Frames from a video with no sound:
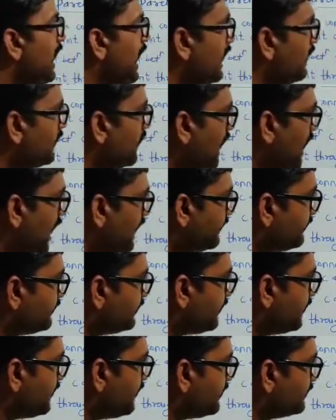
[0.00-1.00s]
and
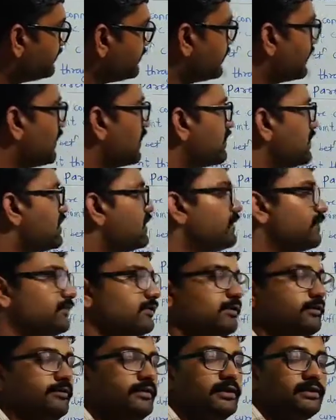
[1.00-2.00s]
I3 is the current
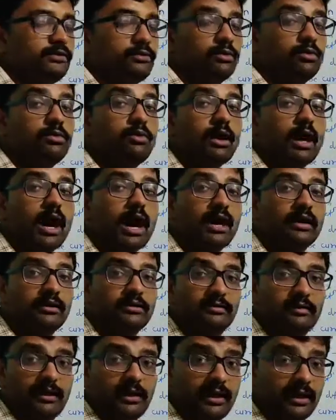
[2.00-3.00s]
flowing through
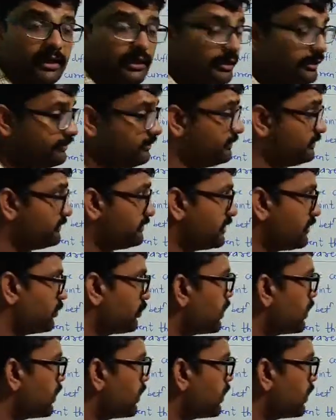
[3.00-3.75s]
R3 resistor.